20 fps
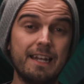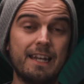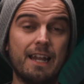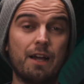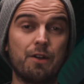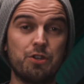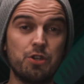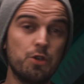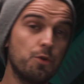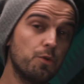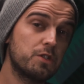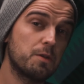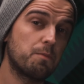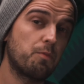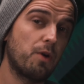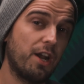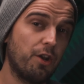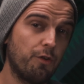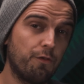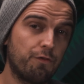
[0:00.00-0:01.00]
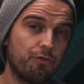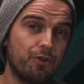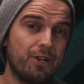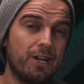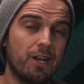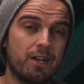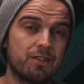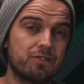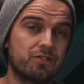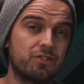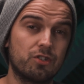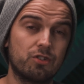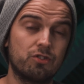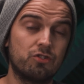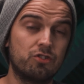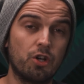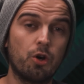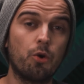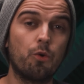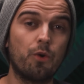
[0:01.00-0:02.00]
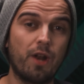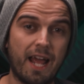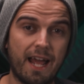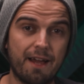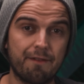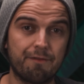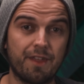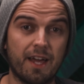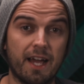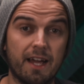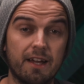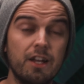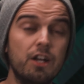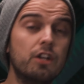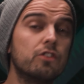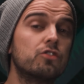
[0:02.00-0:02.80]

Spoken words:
Now, you as a brand new freelancer don't have that.